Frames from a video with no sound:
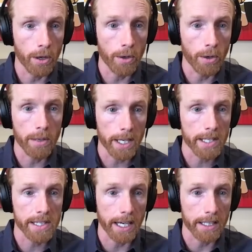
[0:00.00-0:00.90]
hokey
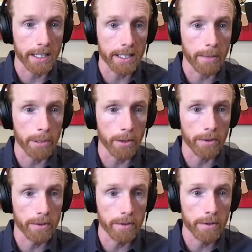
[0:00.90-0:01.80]
Wix site that they
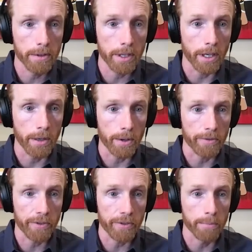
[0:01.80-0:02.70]
built, or
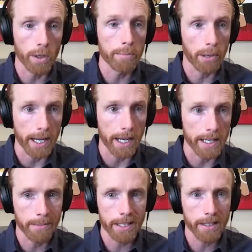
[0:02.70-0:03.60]
from
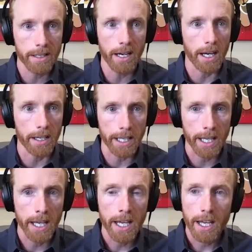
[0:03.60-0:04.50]
WordPress. And I'm like, good God, like
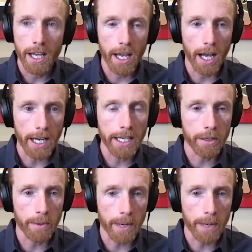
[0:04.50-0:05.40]
I need
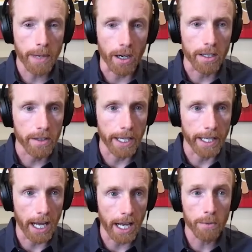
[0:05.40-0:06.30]
a race car.
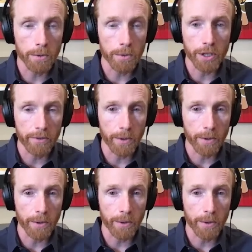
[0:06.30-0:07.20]
Like I will drive a
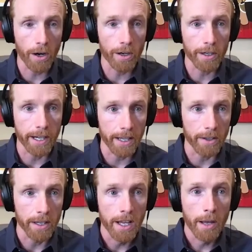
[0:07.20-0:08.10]
race car harder than
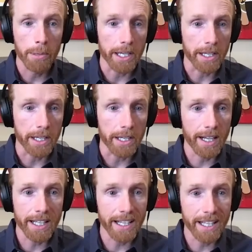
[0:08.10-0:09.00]
hell, but you're
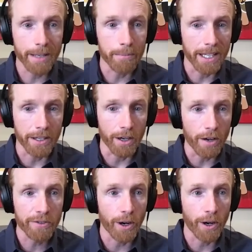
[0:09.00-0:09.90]
not going to get me a
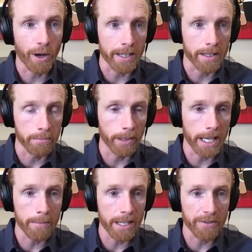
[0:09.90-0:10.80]
golf cart and then
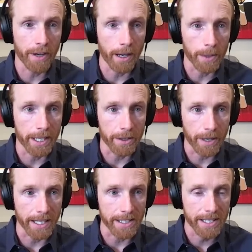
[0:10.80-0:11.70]
blame me for not winning the
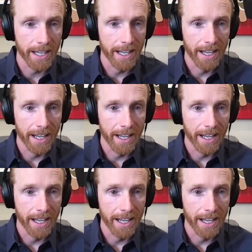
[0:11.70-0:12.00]
race.